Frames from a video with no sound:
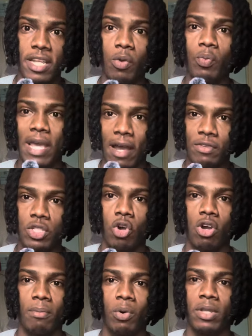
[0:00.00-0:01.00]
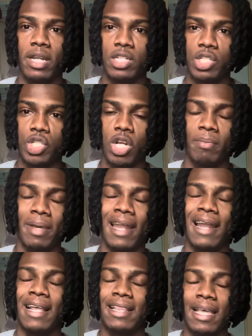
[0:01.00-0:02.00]
thing we have to talk about, ladies and gentlemen,
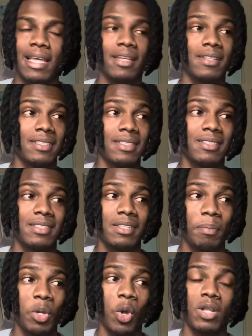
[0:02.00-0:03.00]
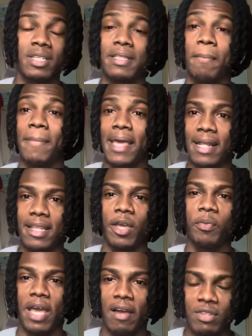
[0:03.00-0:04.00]
and I think, to be honest, the main
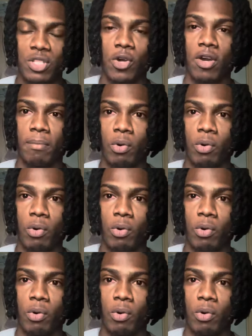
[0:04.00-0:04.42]
thing we have to talk